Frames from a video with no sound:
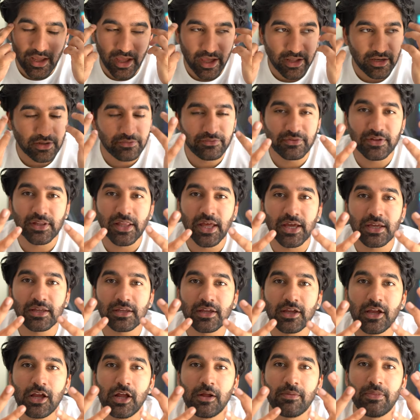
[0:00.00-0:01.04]
And I feel
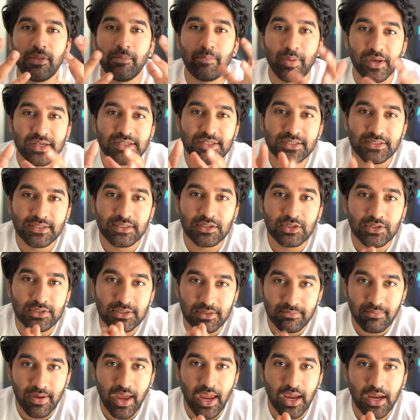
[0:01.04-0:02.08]
like the best decisions
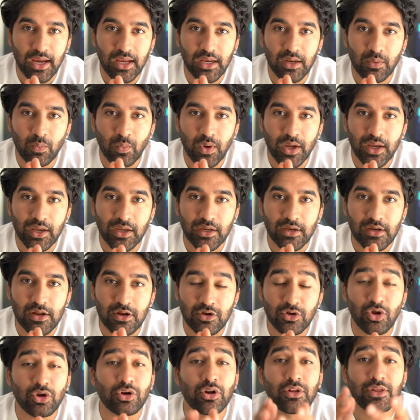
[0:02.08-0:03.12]
are made
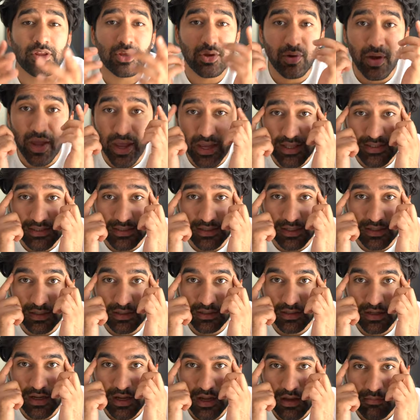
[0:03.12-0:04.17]
when not only your head's in
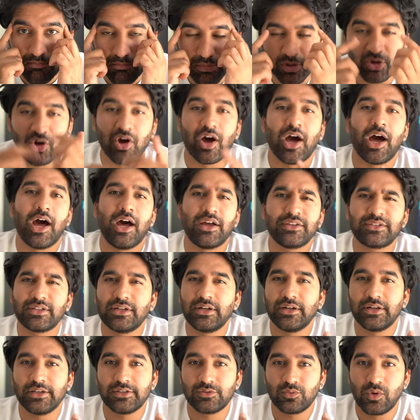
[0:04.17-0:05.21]
it, but your heart's
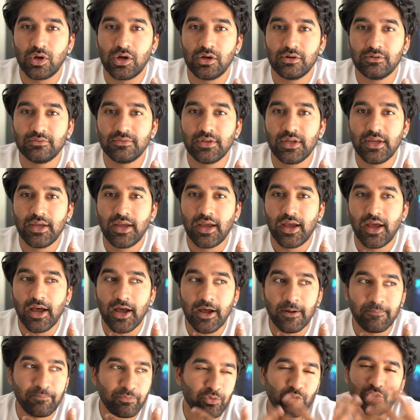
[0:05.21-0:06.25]
in it as well,
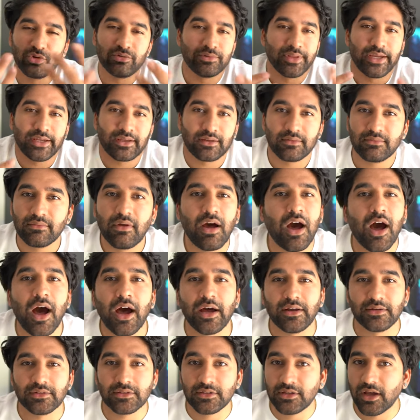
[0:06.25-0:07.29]
um, or like
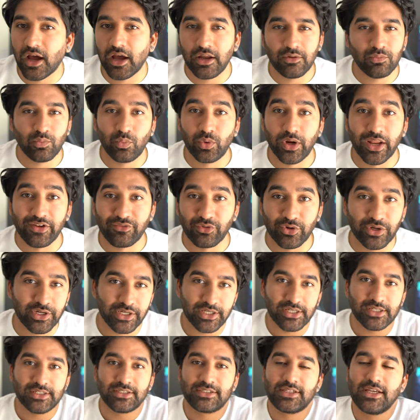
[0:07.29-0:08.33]
heart, gut, whatever
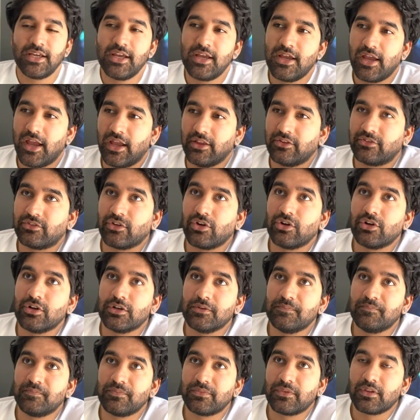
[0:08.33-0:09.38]
it is. And
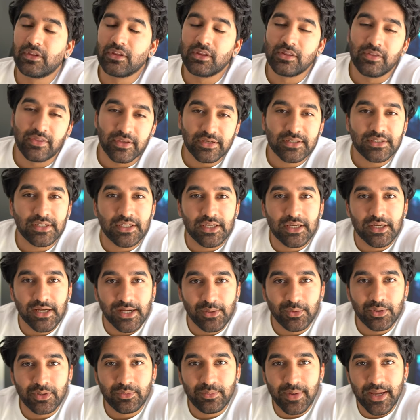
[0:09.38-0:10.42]
so this year,
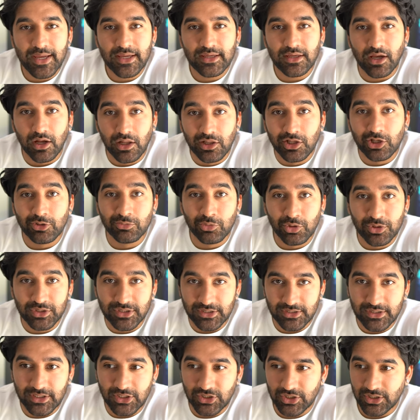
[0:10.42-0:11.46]
I want to make a lot more
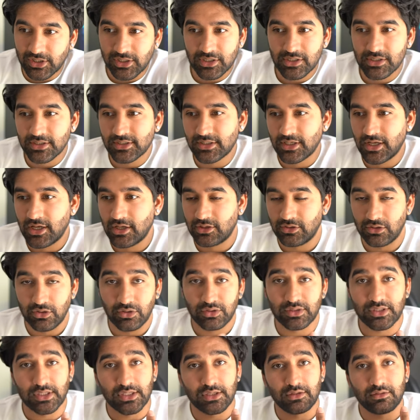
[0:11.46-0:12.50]
decisions
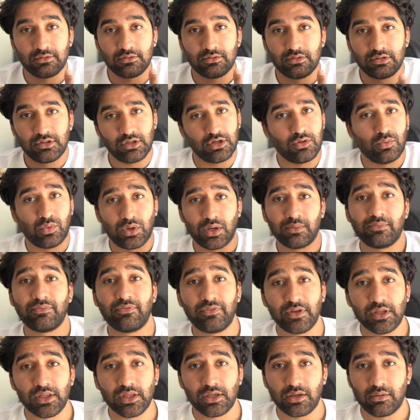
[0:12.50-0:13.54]
using you know what I'm
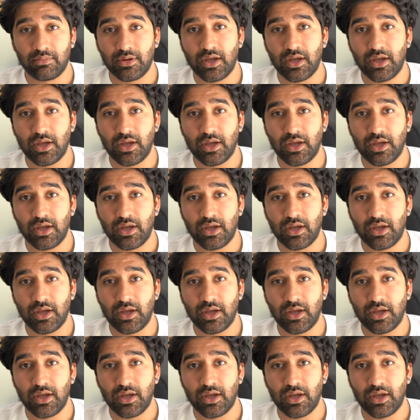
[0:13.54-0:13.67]
feeling